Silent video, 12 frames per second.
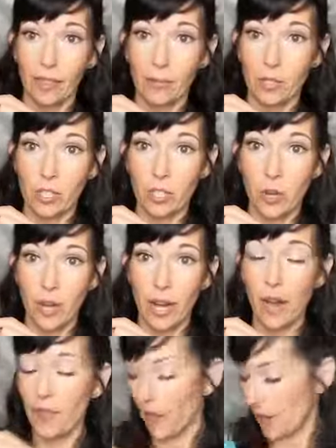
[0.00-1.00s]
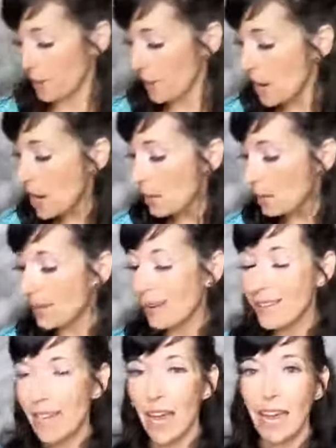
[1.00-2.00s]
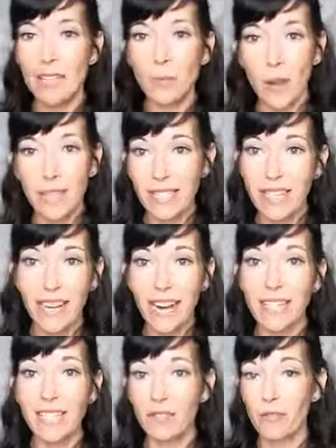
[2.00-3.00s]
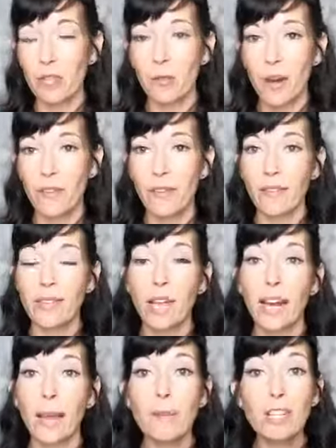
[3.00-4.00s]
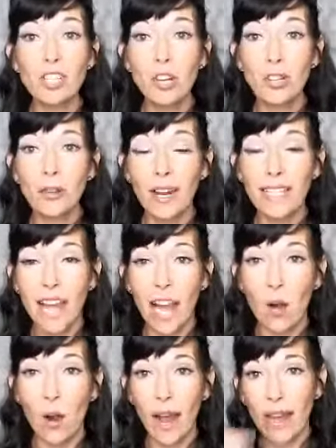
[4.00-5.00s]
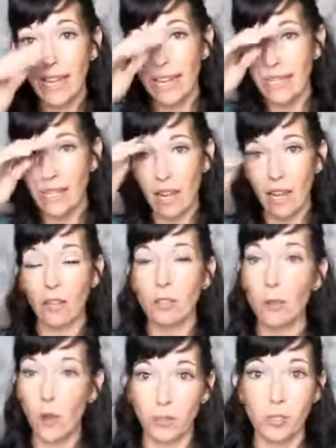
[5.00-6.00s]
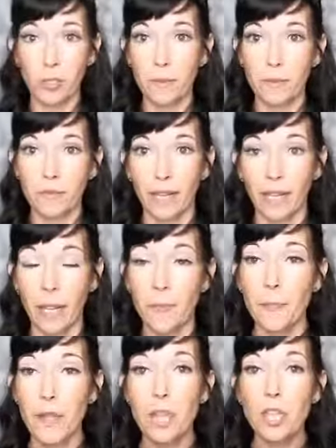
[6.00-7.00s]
I'm just throwing it out there because it's Wednesday nights, the first one I've ever done. I'm gonna show you guys how I hit 12 streams of income.